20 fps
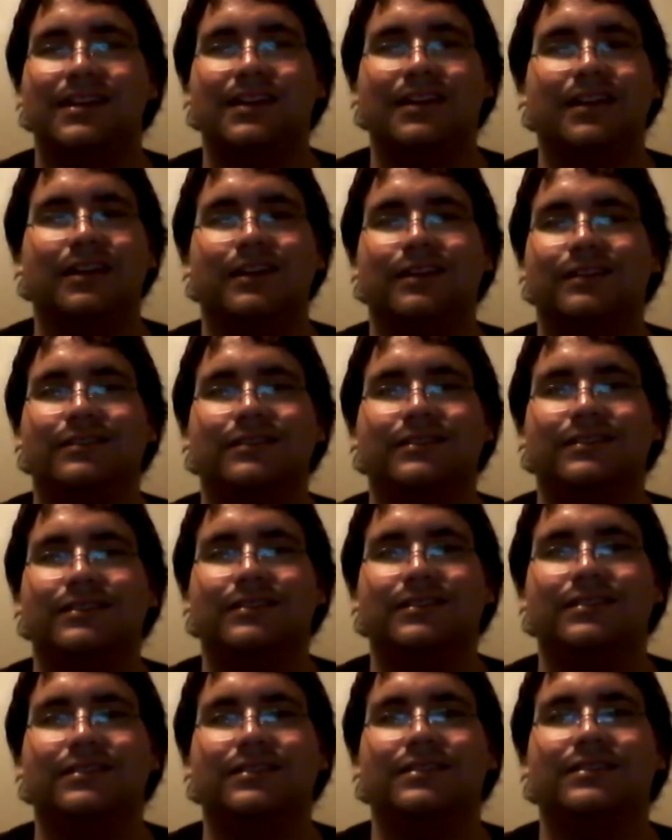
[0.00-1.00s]
yeah,
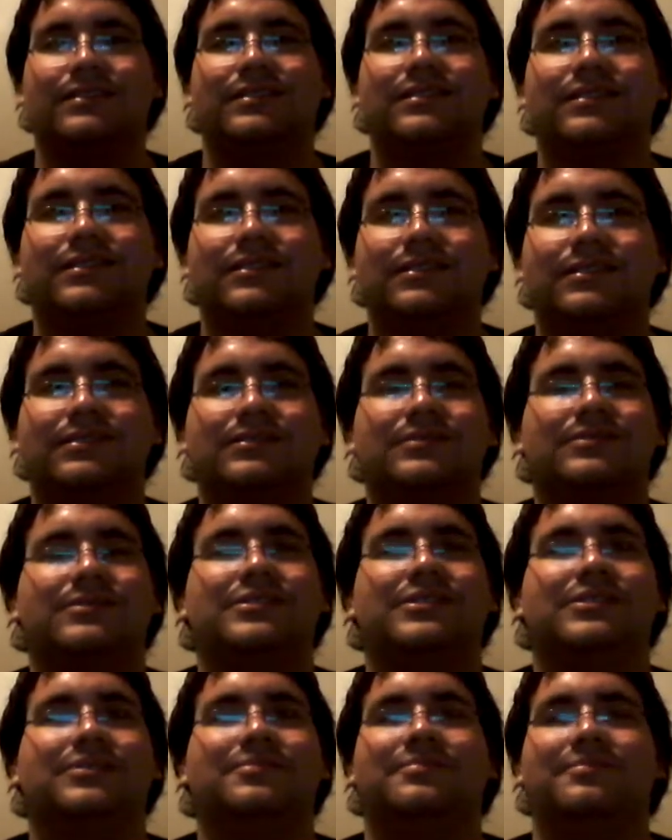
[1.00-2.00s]

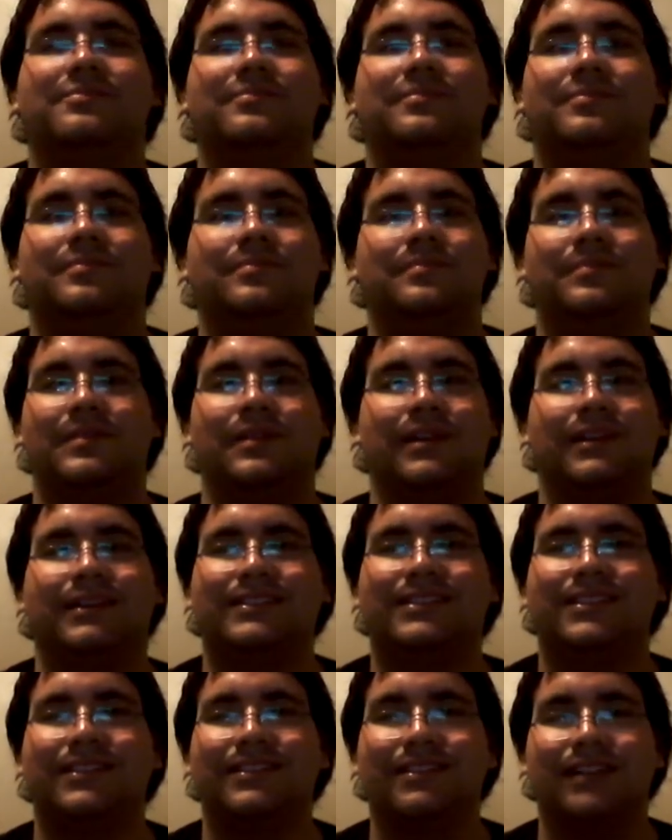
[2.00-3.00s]
well, yeah,
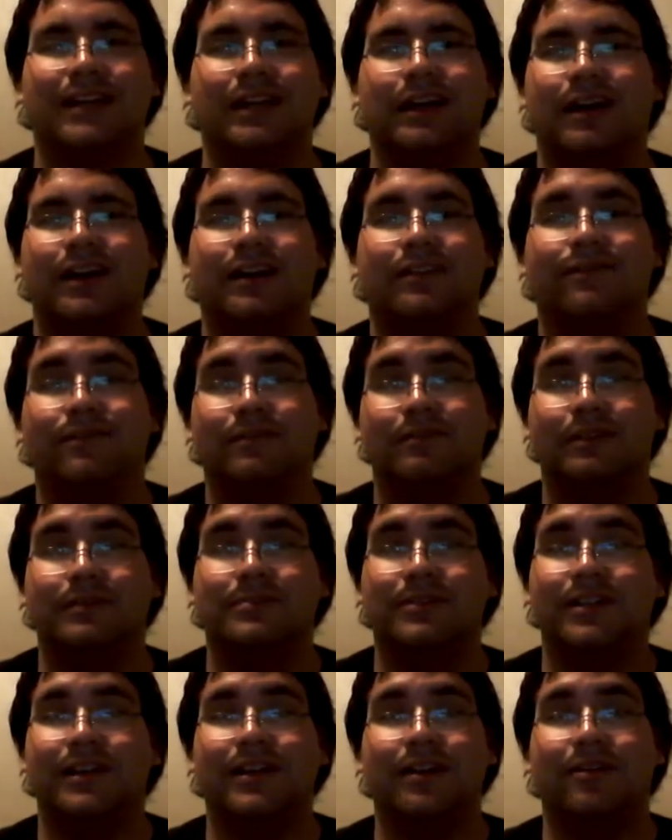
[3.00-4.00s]
it's just like kind of
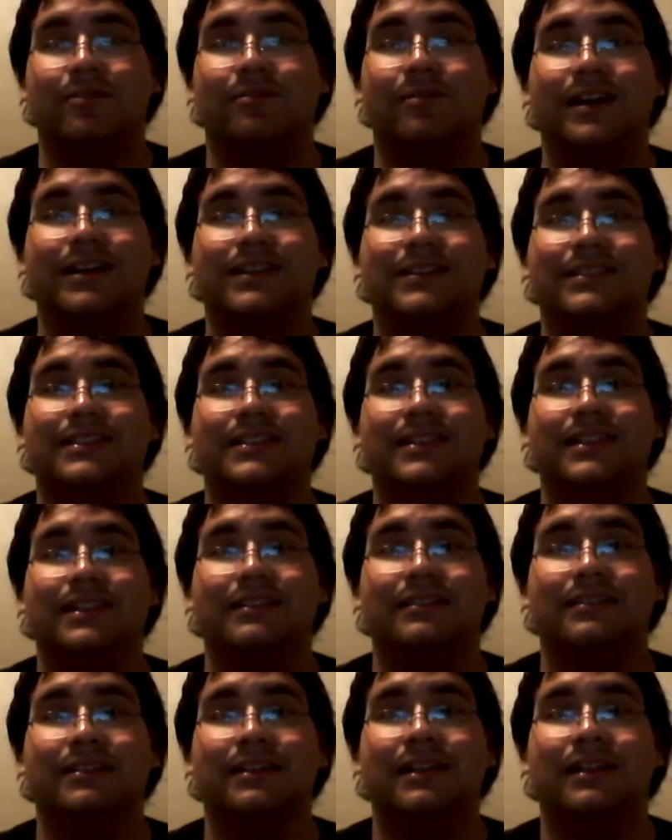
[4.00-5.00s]
upsetting in a way to see
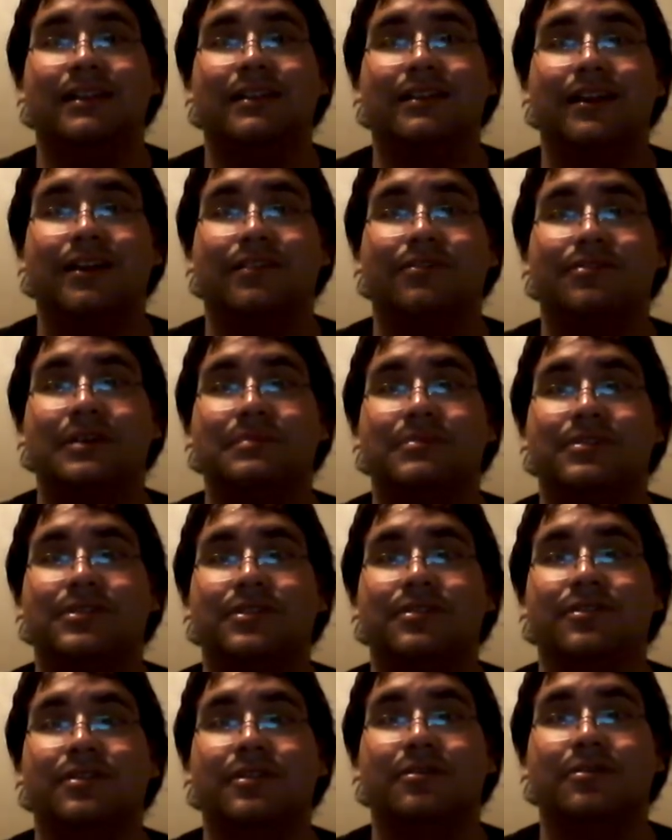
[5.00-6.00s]
like Rey
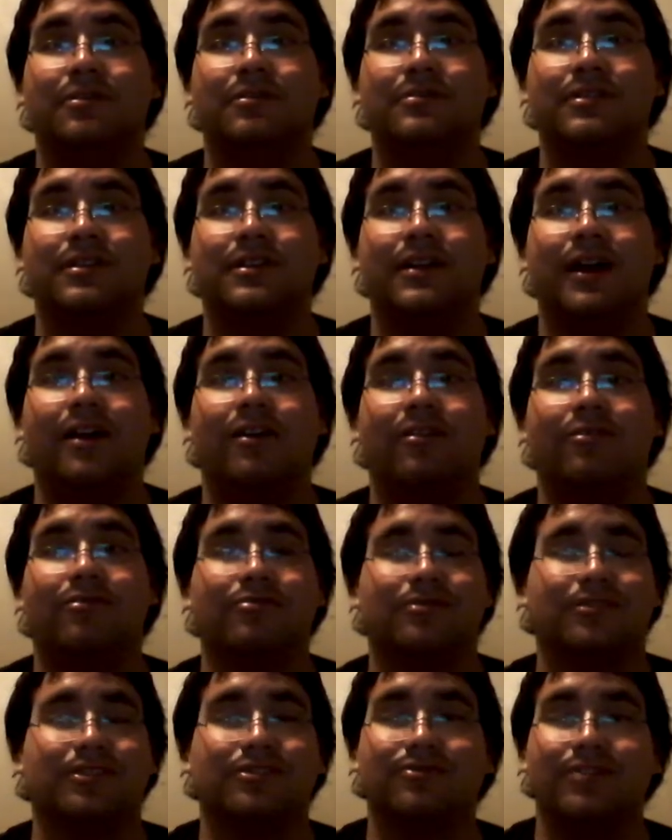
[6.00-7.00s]
Mysterio lose the
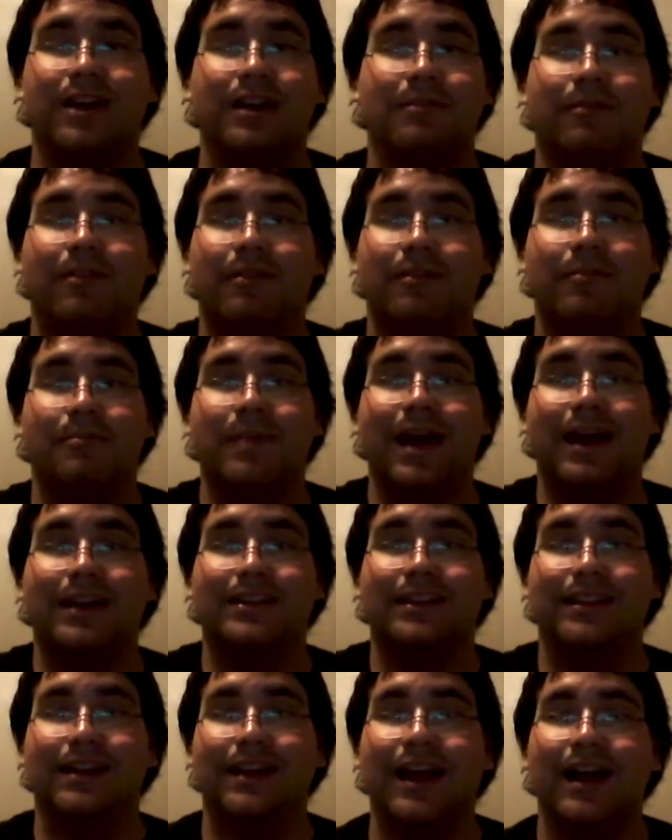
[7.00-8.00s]
title just right
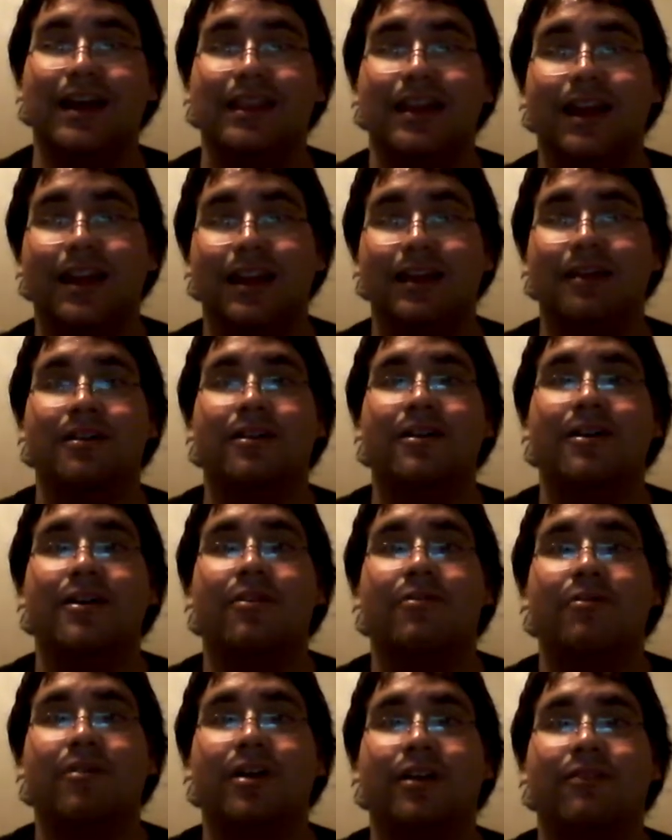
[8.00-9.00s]
back to the guy that he
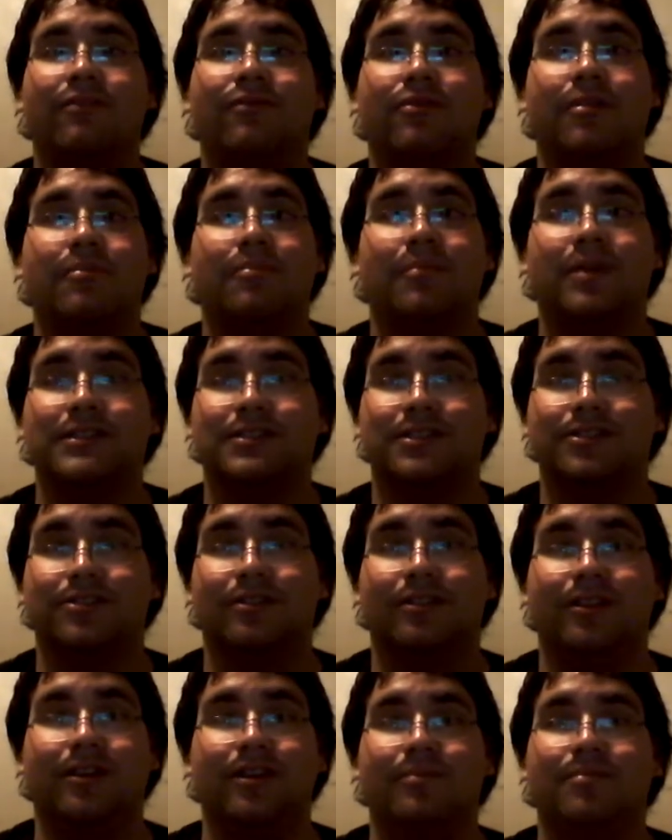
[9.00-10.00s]
won it from months
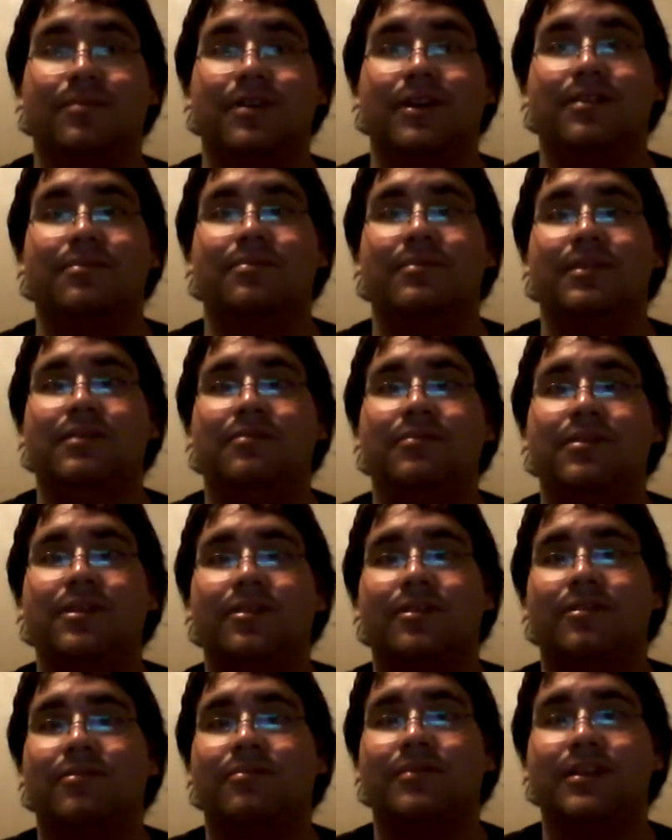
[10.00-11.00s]
earlier, but you
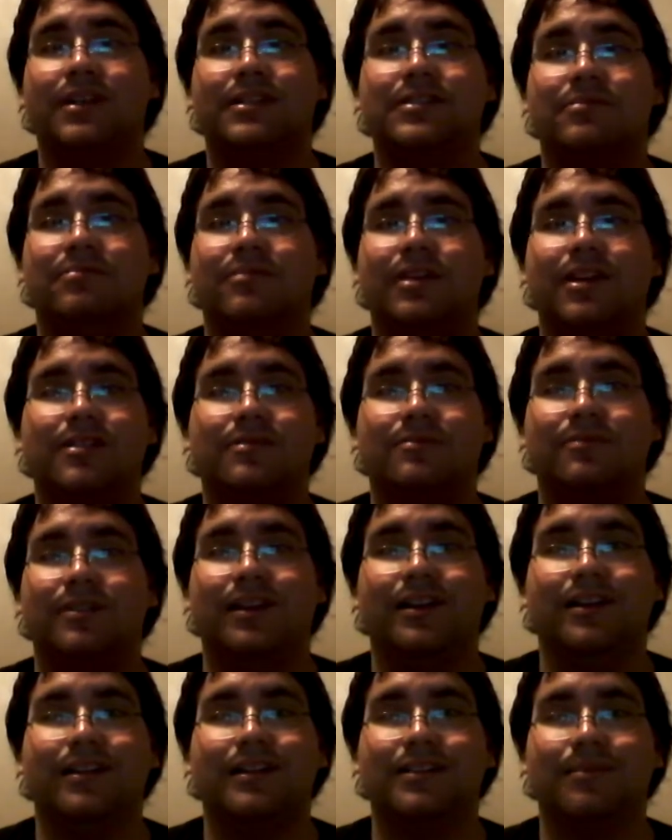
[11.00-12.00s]
know, it's it is
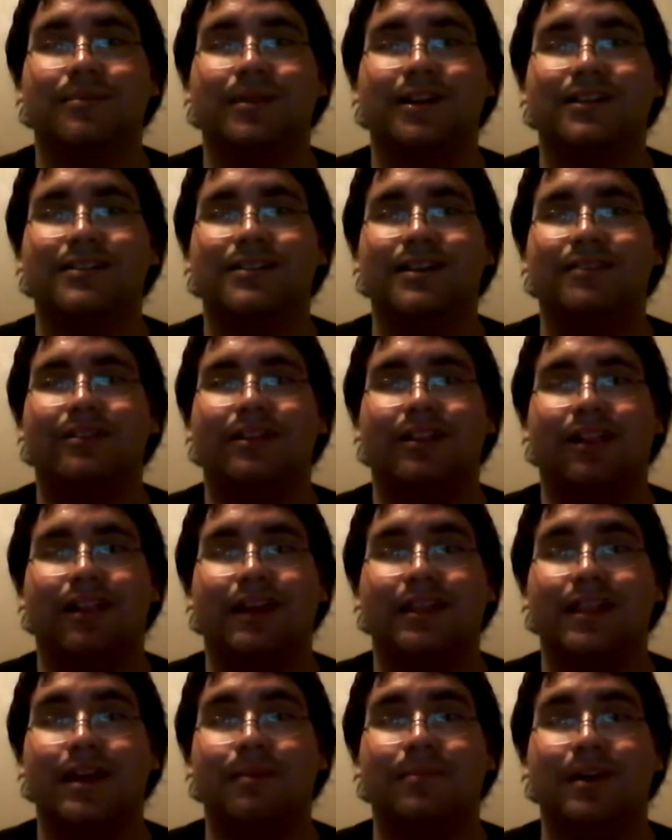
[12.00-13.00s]
what it is. I mean, it's not really
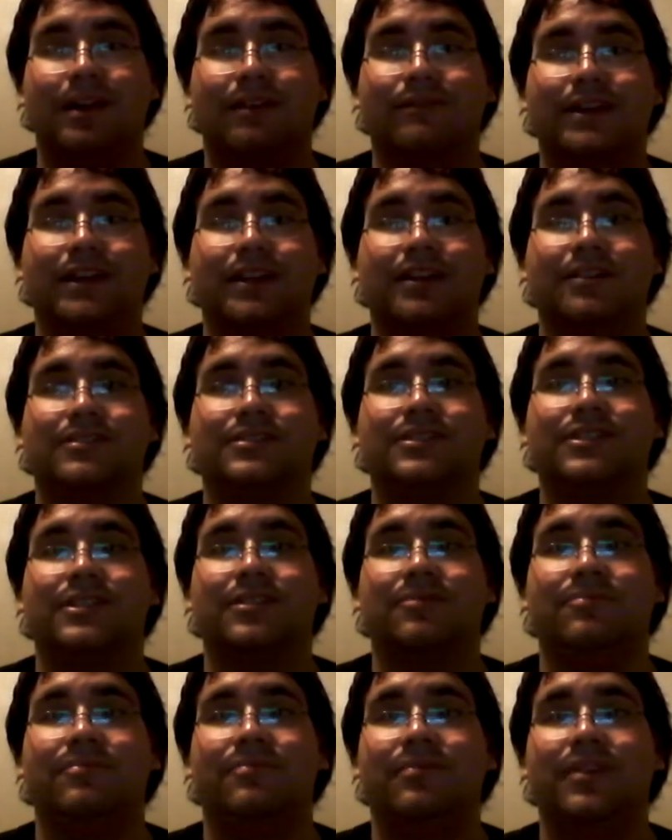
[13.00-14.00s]
like that big of a deal.
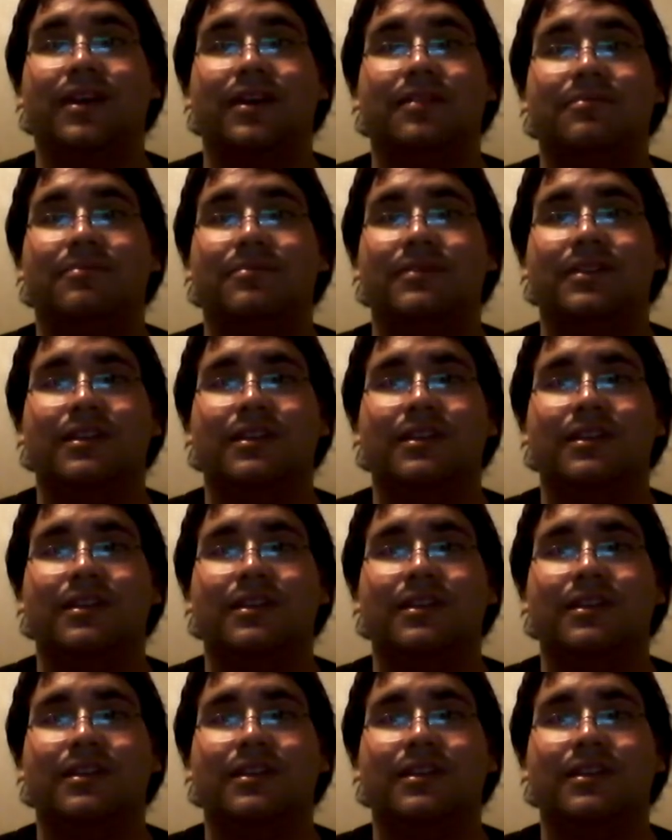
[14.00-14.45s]
So yeah,